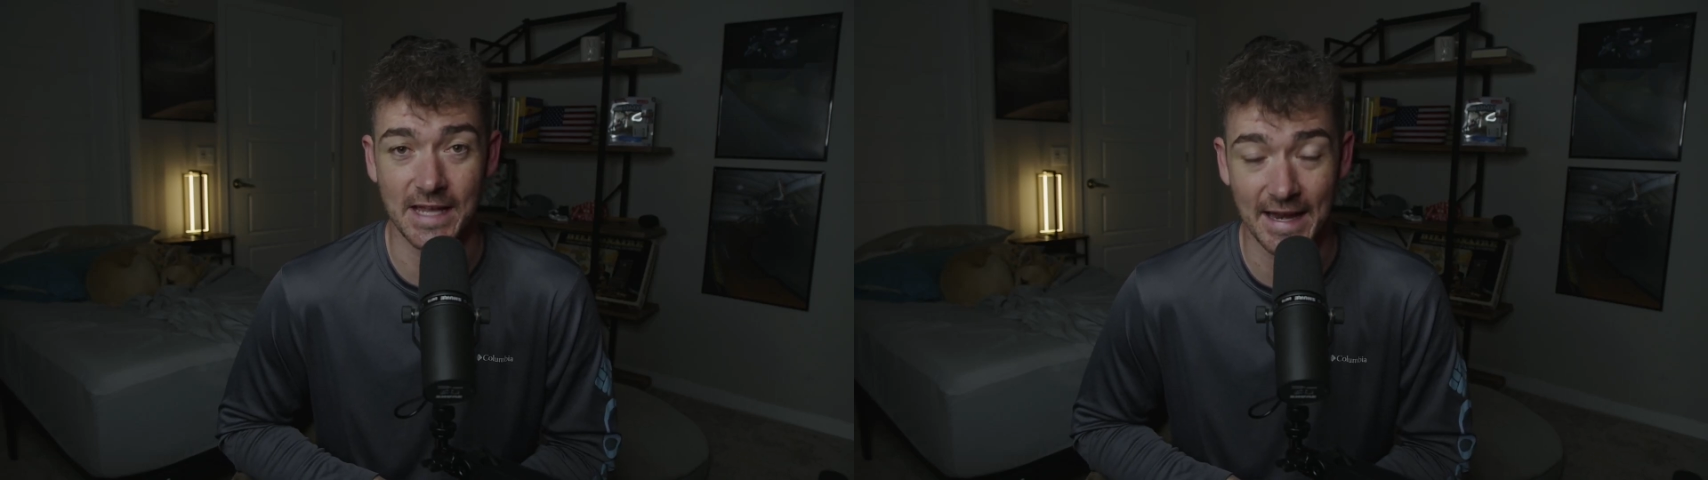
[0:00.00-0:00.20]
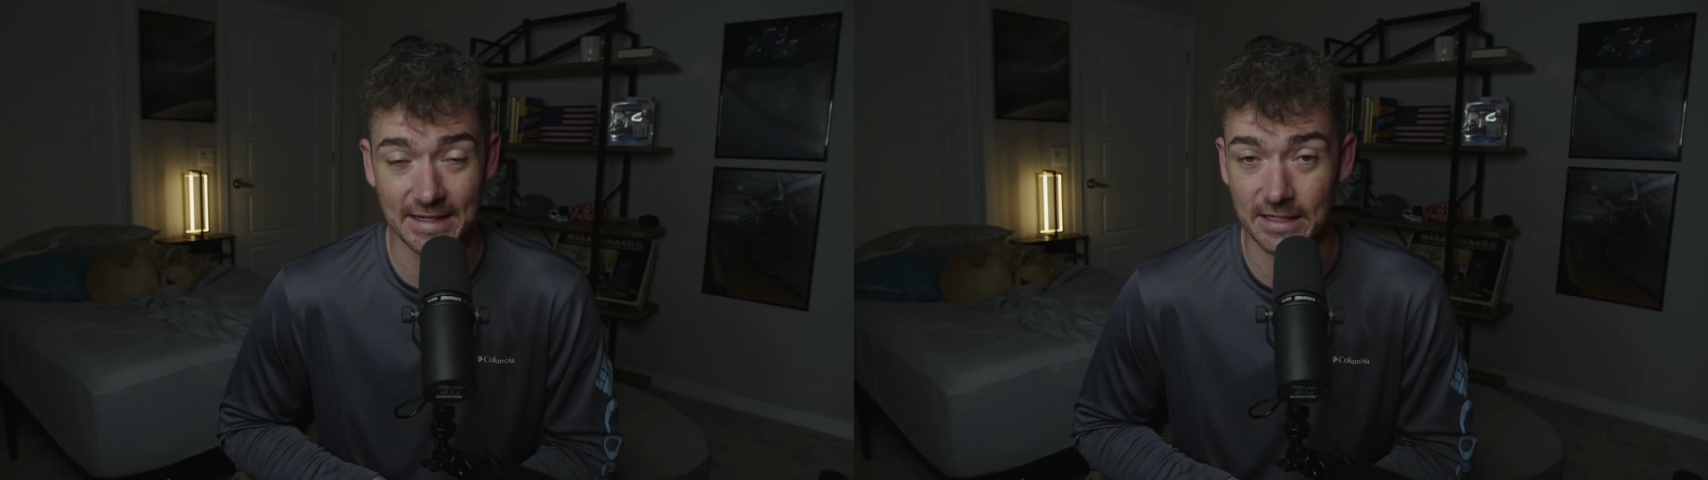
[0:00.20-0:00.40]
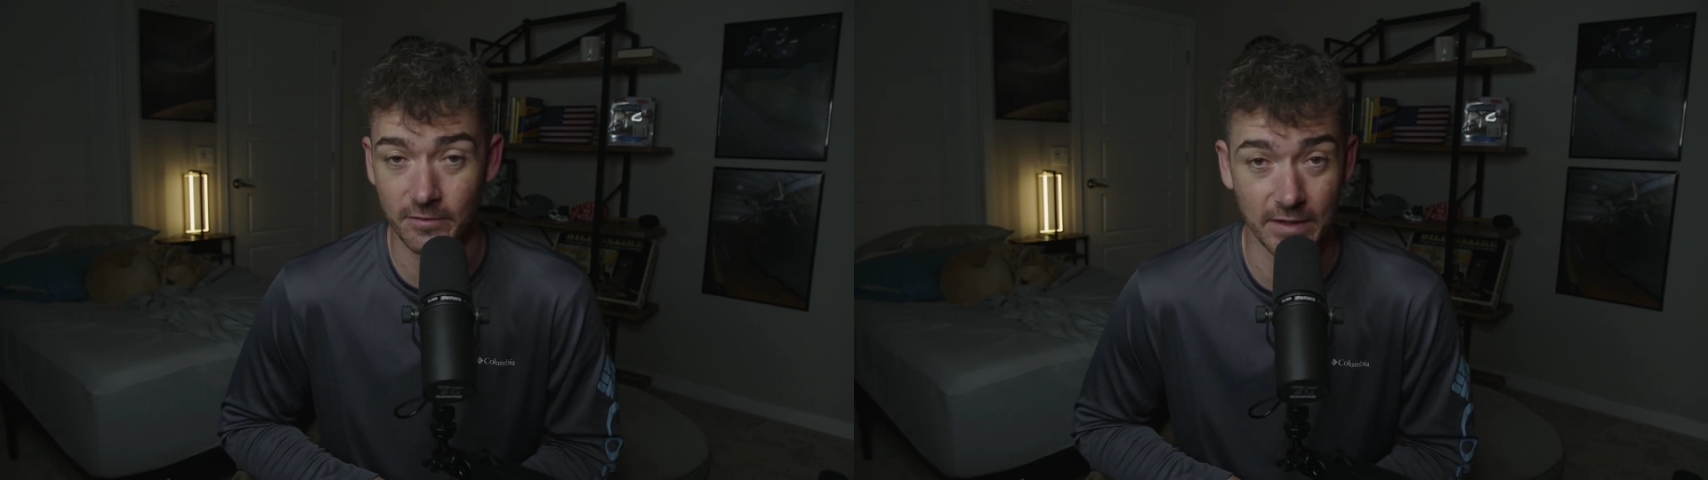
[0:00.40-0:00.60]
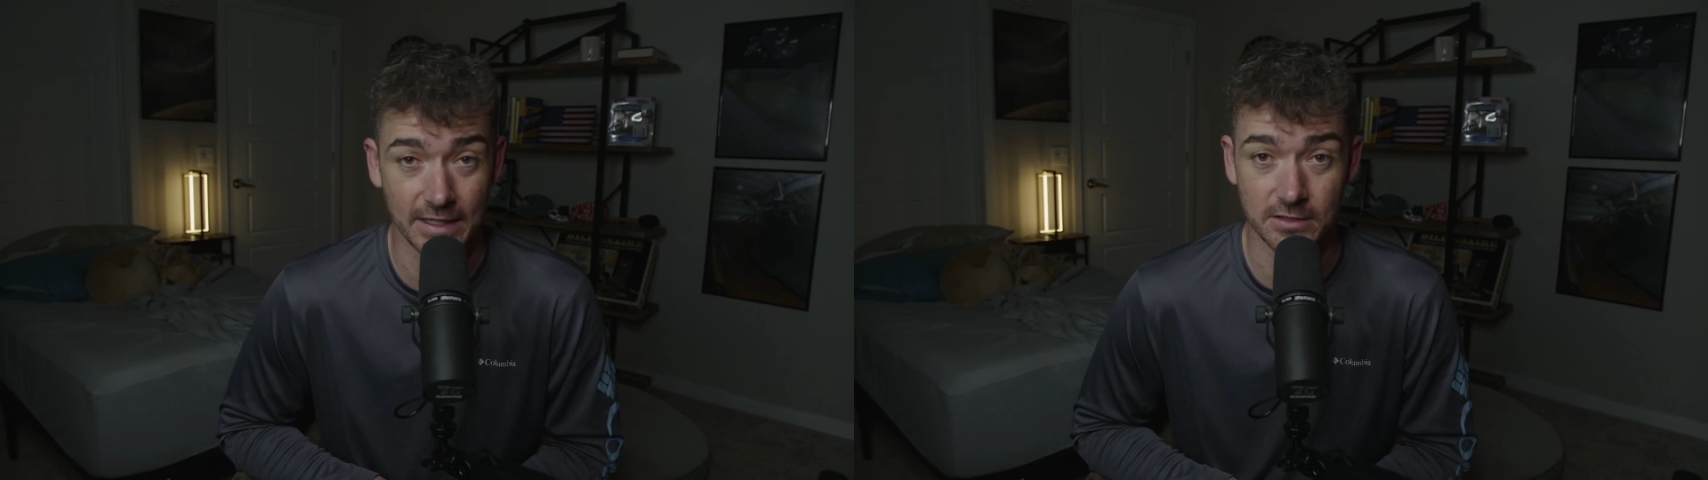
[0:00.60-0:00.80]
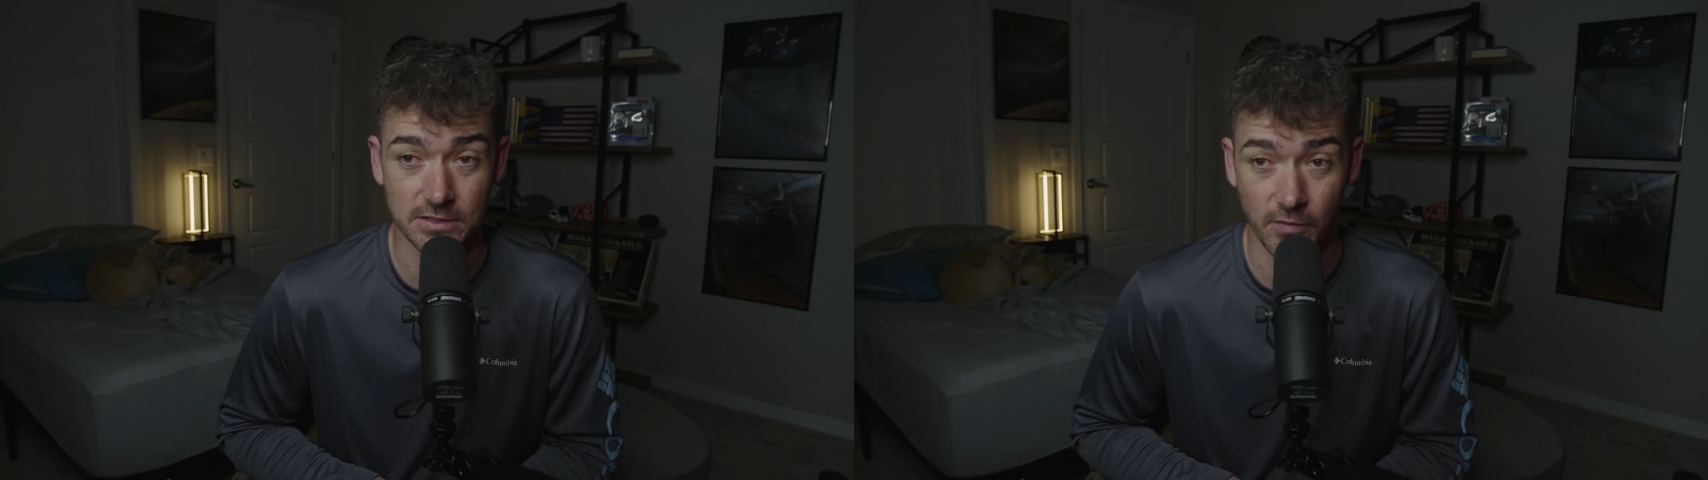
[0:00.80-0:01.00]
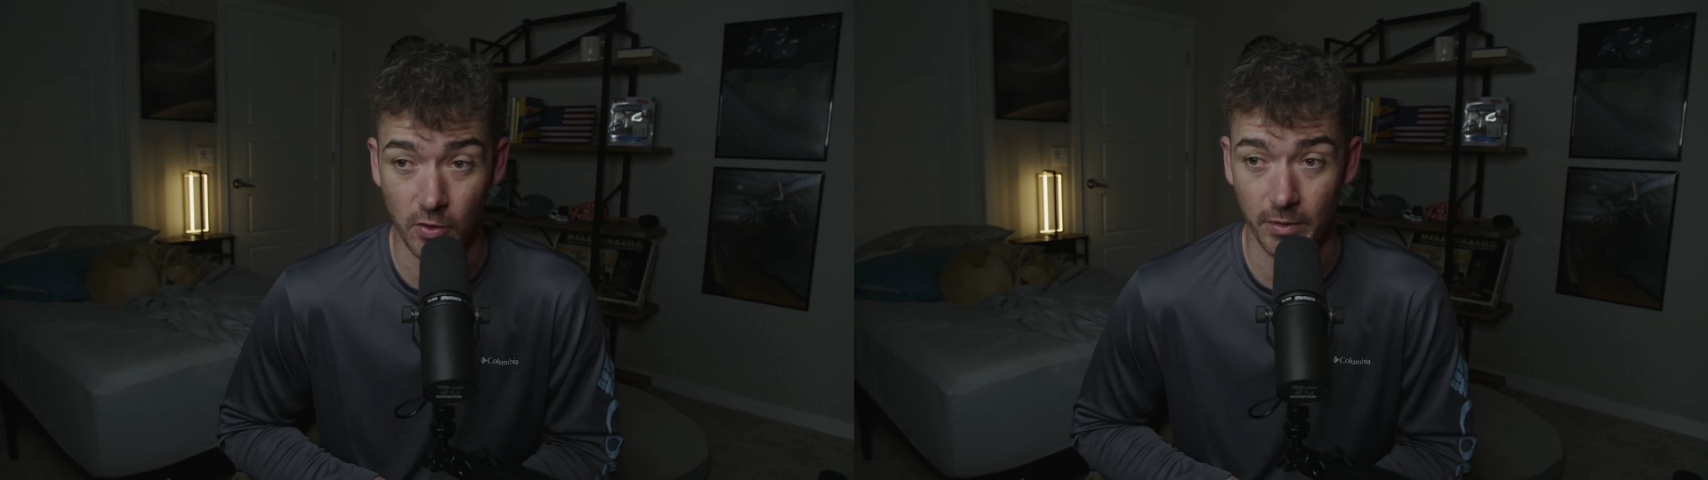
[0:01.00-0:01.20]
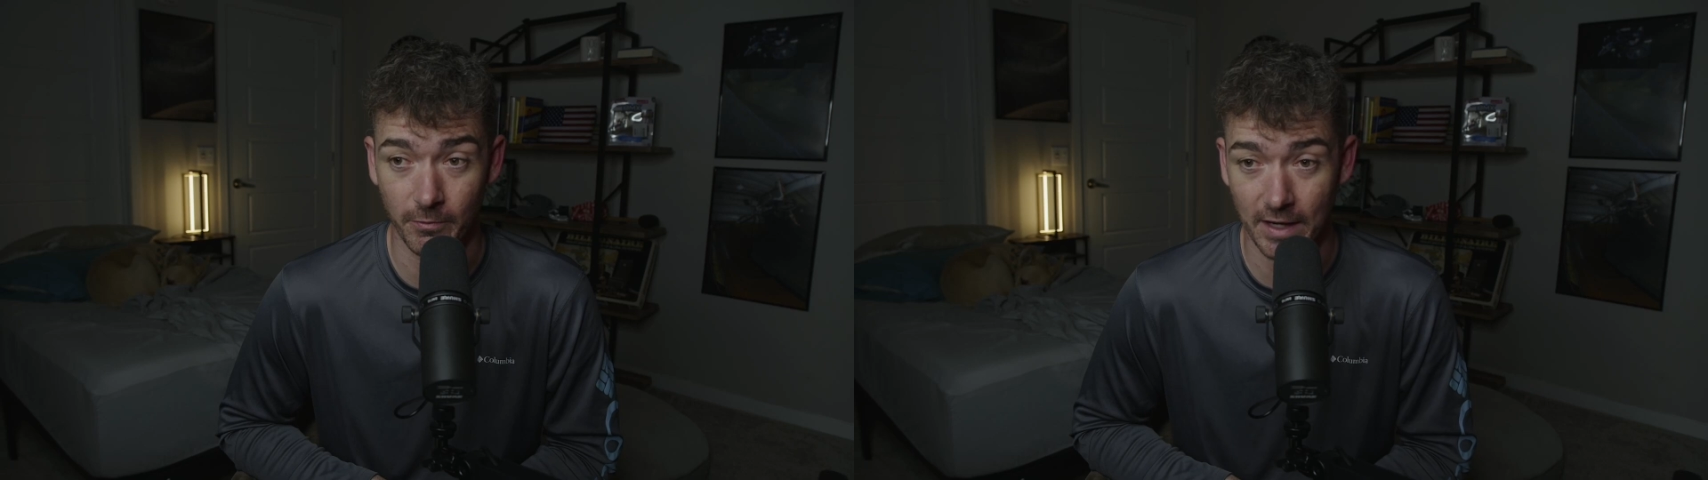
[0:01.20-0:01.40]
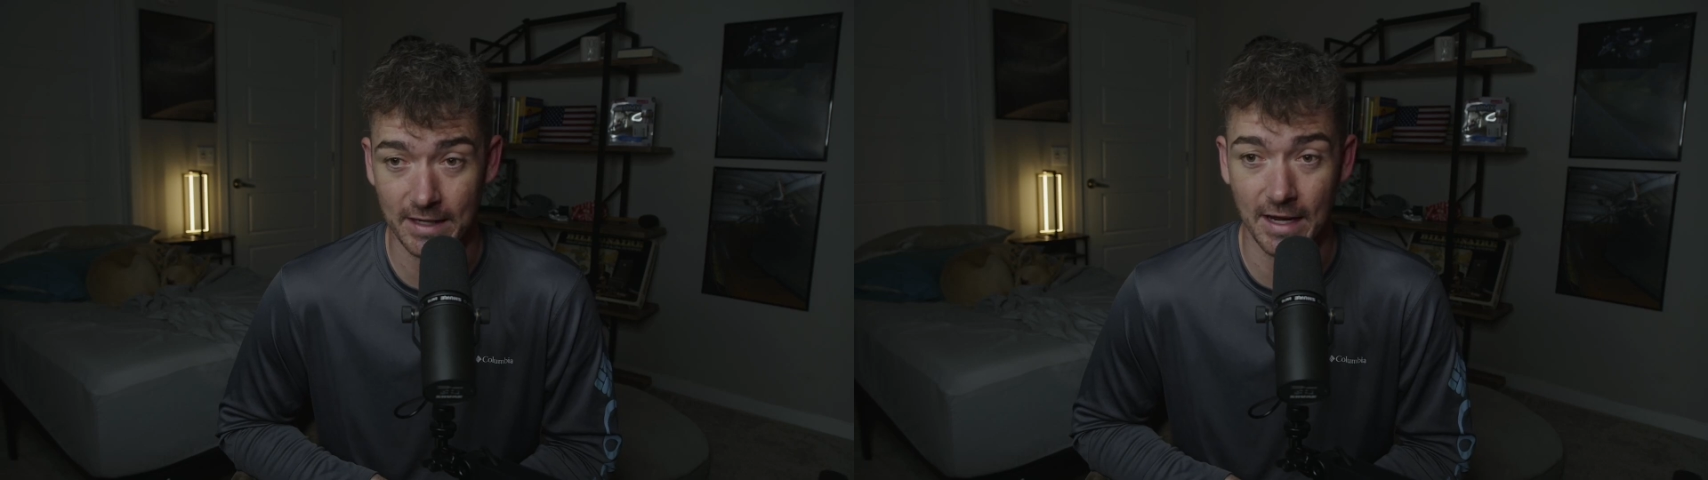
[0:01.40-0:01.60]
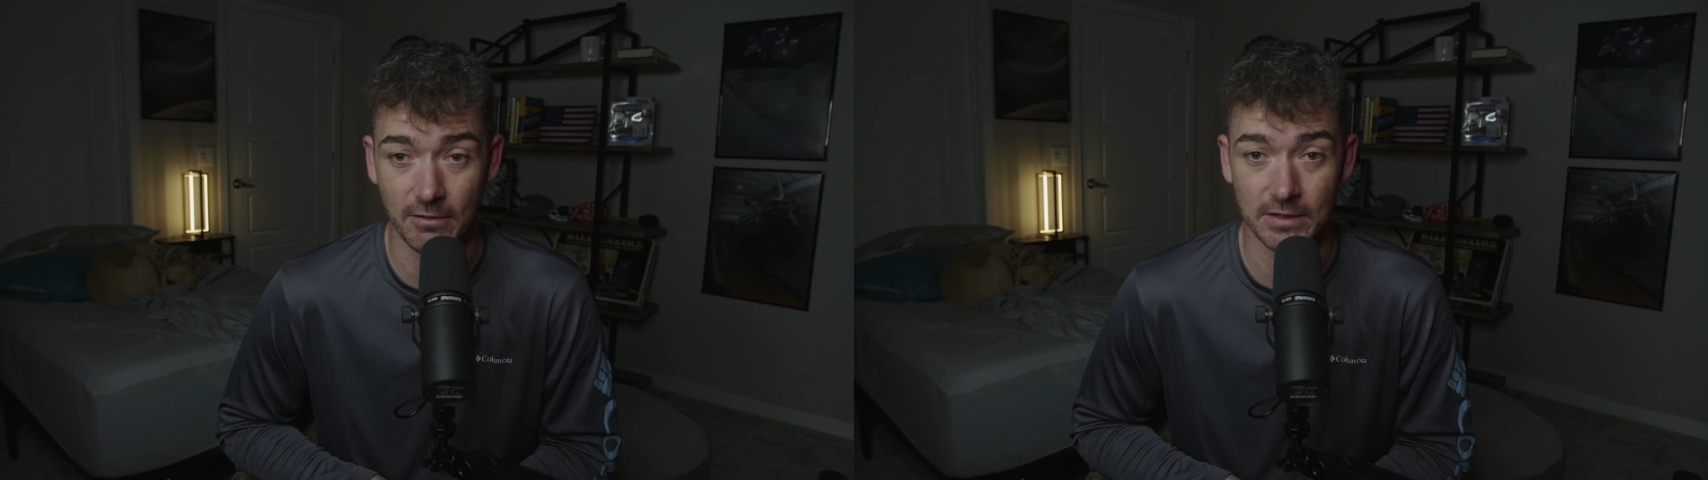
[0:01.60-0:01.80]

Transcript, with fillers: editing videos for me right now.